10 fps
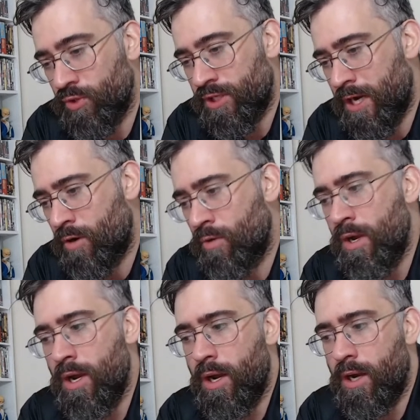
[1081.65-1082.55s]
scale
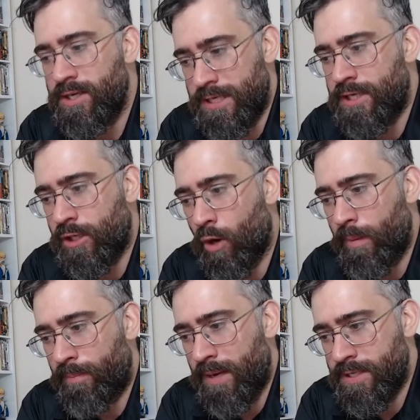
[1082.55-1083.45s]
DC
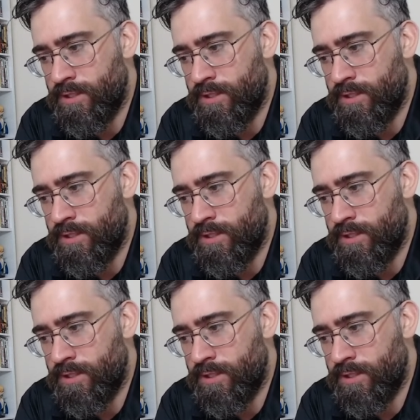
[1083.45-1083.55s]
comic piece.